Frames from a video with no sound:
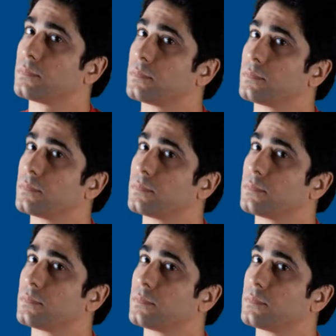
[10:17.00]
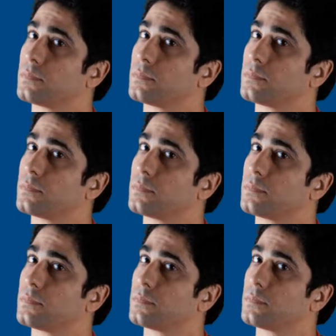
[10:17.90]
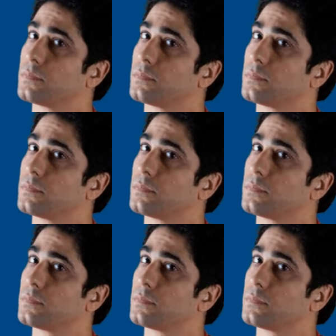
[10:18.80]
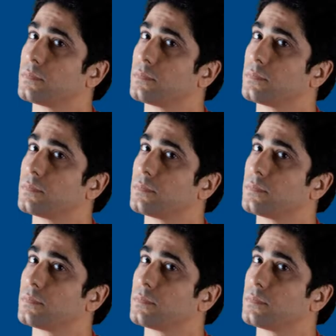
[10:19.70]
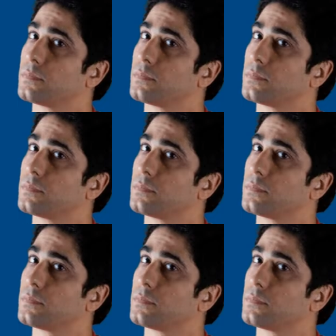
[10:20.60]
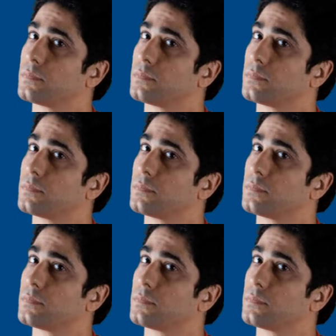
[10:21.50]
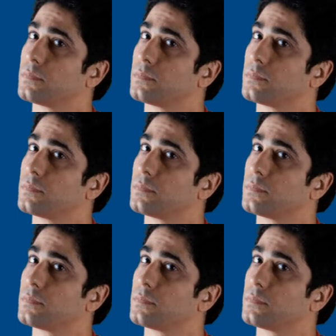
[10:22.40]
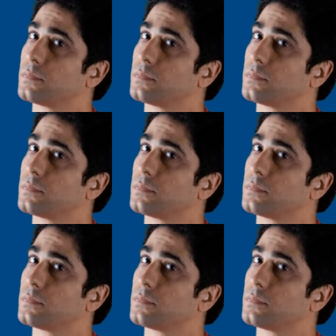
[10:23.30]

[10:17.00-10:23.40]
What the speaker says: [no speech]